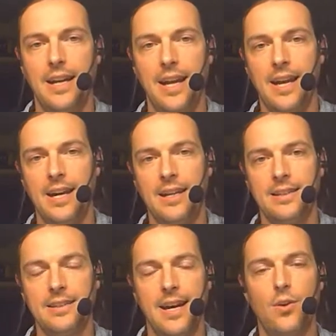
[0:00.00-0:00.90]

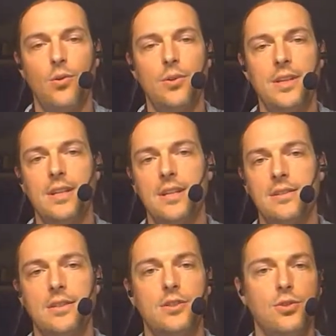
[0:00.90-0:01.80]
And not only
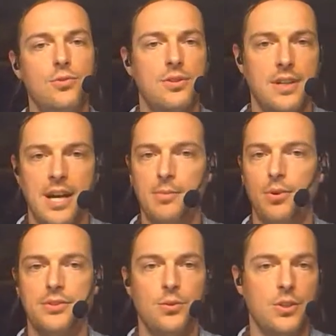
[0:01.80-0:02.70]
is the user
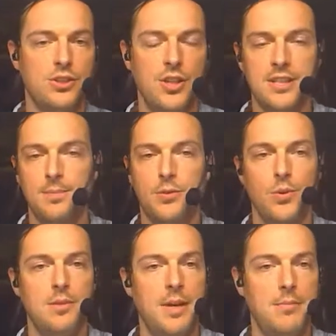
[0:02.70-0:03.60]
able to adjust
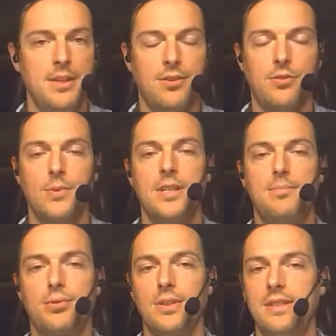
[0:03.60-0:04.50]
between maybe
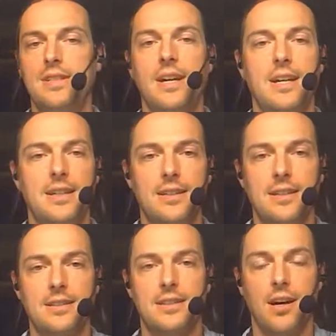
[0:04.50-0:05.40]
three preset
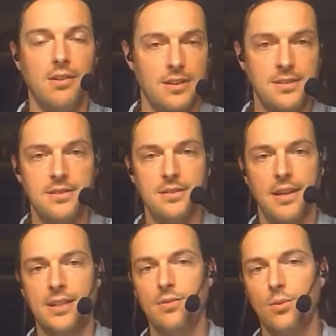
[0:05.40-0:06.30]
colors,
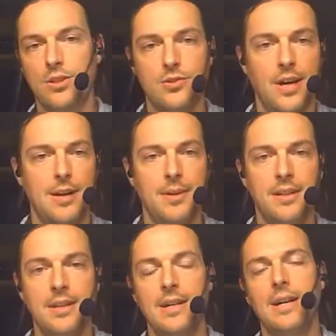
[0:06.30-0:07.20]
like you were
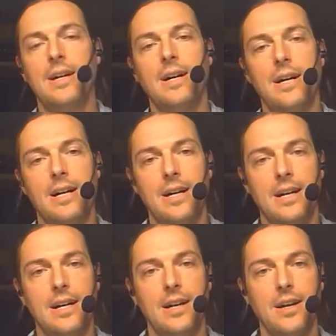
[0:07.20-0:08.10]
describing,
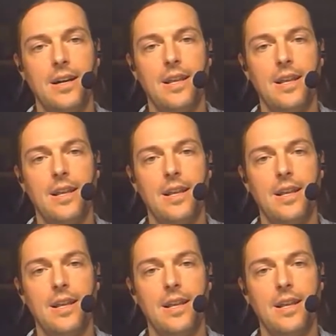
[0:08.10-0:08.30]
uh,